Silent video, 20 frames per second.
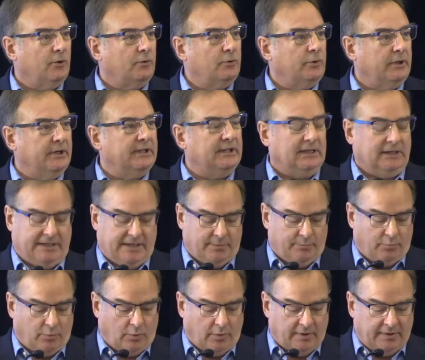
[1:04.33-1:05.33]
critically
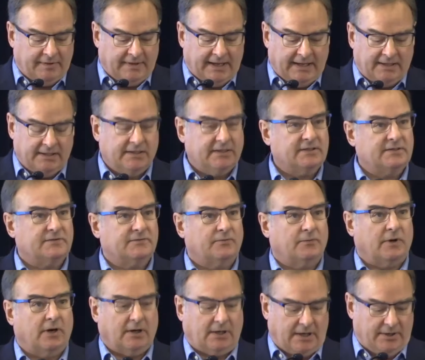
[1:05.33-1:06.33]
important that is
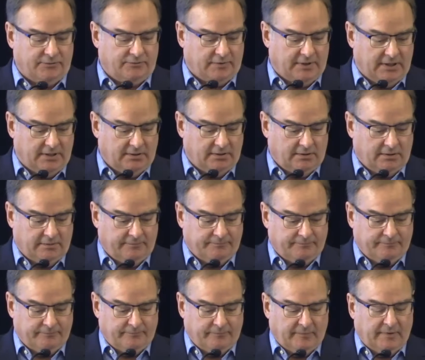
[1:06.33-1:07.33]
for our country.
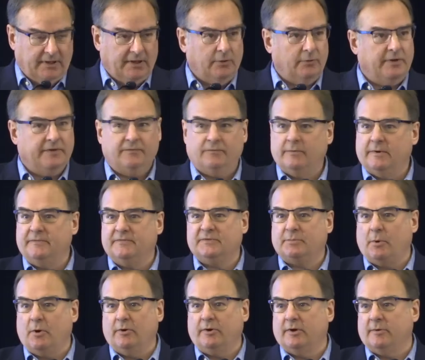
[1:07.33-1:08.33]
We've
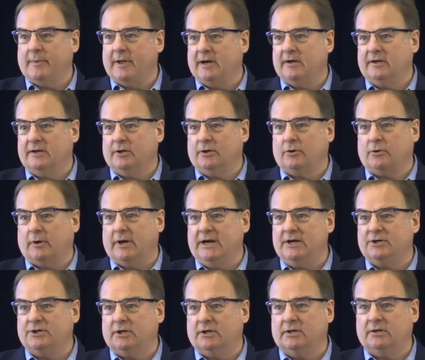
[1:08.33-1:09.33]
spoken about
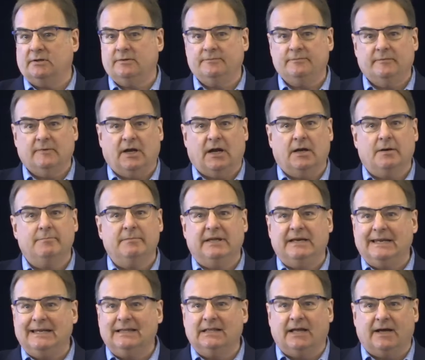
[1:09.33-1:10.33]
integration on
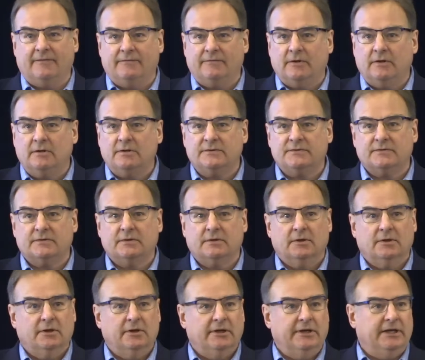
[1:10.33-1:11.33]
many levels,
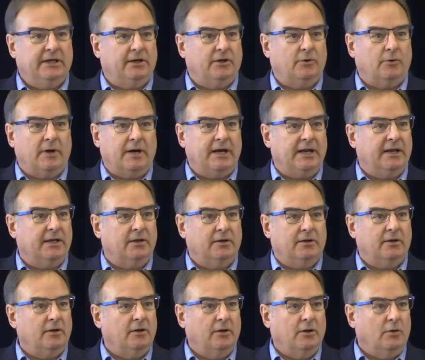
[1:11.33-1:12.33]
integrating
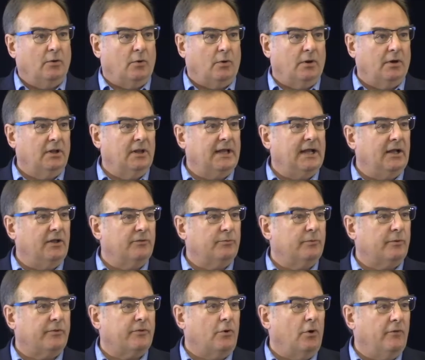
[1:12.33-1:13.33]
oral health
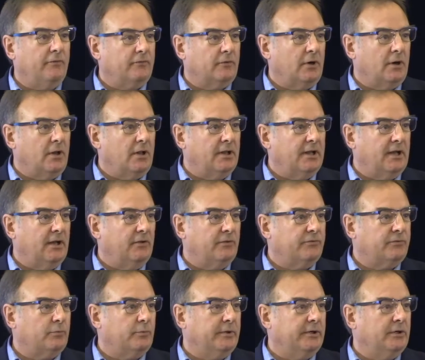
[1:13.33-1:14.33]
with overall
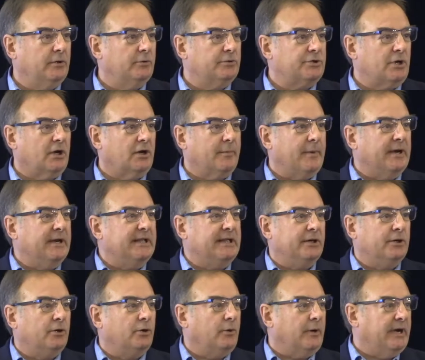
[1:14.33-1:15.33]
health. We're talking about
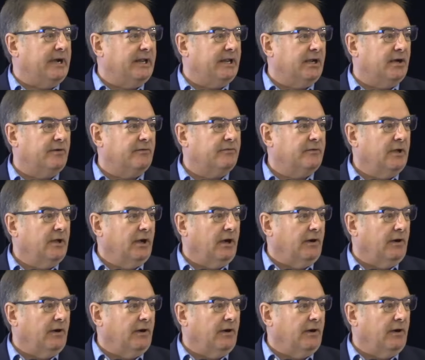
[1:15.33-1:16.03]
integrating of